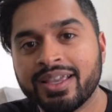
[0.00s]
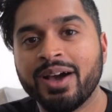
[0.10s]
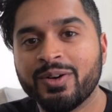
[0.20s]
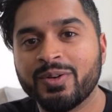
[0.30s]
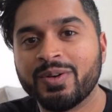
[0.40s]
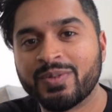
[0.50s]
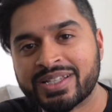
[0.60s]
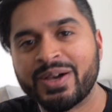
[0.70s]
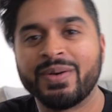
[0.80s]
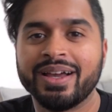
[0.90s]
Yo, what's
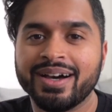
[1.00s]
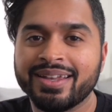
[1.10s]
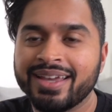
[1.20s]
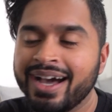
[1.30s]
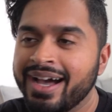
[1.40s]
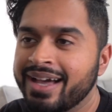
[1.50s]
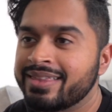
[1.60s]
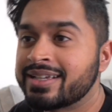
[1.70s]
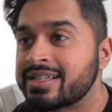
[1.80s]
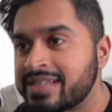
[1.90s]
going on?
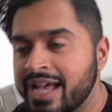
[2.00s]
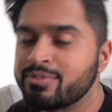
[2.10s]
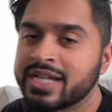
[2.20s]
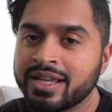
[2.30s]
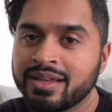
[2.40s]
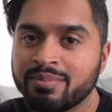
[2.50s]
This is MJ.